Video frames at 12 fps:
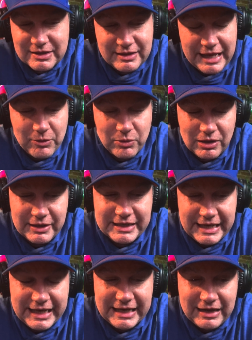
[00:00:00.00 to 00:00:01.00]
They really
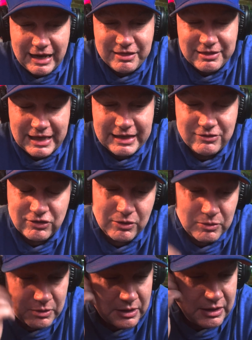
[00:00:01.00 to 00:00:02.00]
need, I think,
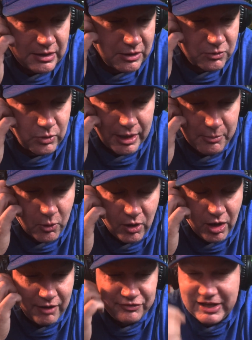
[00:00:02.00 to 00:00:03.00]
to run more
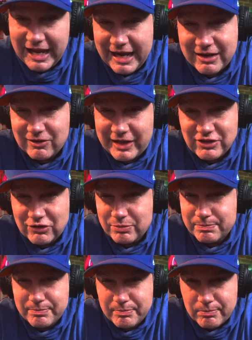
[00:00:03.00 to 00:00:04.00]
off tackle. I just
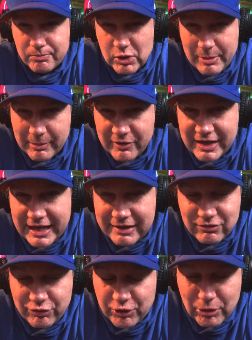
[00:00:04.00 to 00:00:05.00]
remember the
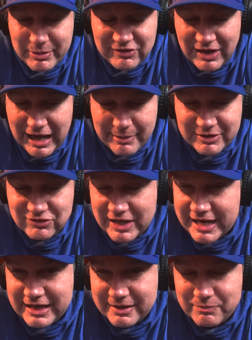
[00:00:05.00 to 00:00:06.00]
days of Thurman Thomas
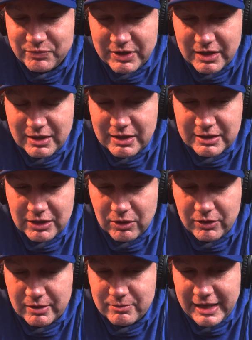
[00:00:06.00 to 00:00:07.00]
taking, you know,
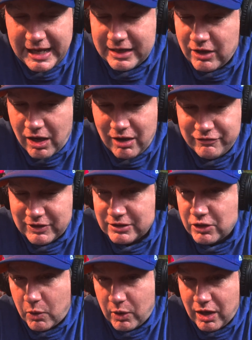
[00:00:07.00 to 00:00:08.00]
the hand off and
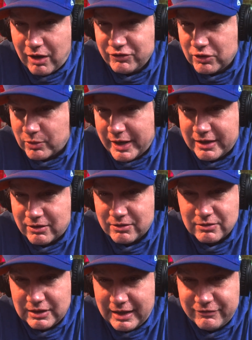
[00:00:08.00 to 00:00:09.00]
going off to the right or
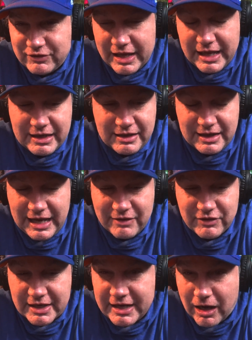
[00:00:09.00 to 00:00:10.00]
left end and
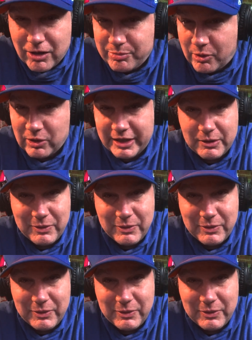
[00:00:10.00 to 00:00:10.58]
having a guard pulling.